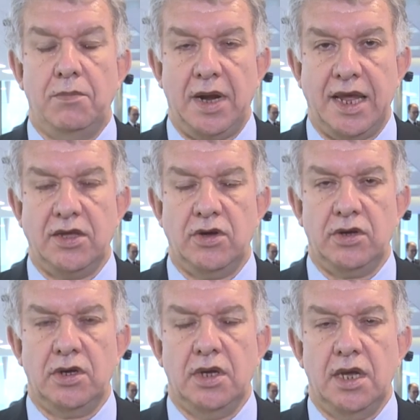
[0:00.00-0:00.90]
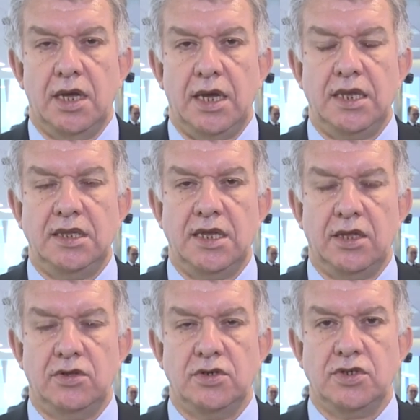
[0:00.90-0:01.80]
players in the
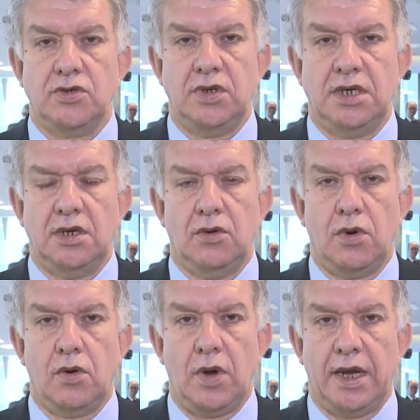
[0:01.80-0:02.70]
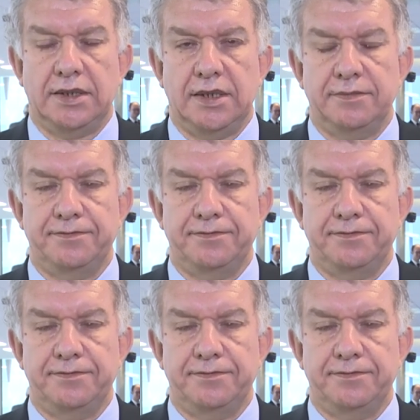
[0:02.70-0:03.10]
industry worldwide.